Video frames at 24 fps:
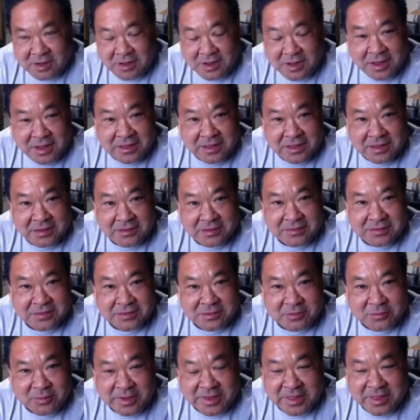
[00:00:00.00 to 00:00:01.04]
the
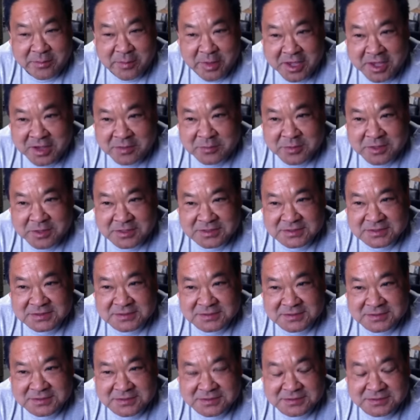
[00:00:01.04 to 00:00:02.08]
way they make them,
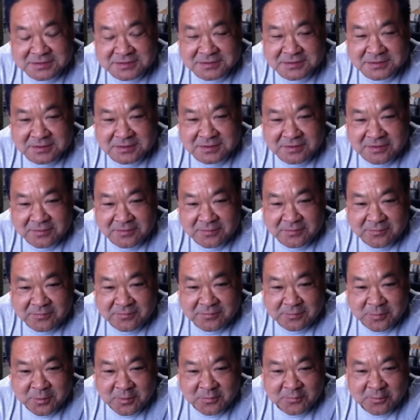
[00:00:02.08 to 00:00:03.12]
it's
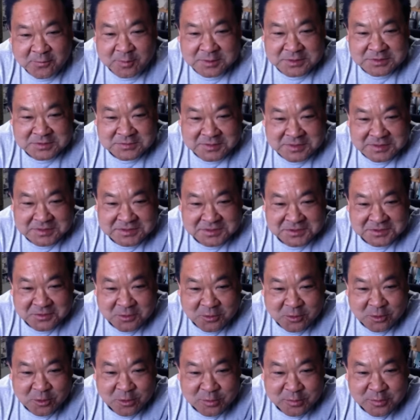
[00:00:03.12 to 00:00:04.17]
performance-wise, they're
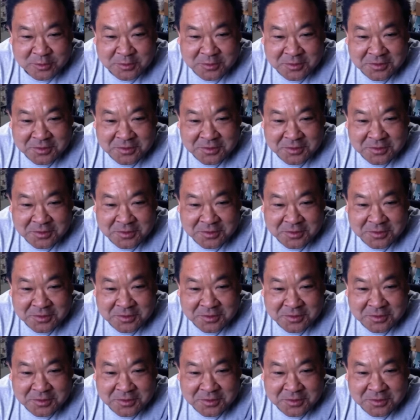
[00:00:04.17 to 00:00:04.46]
horrible.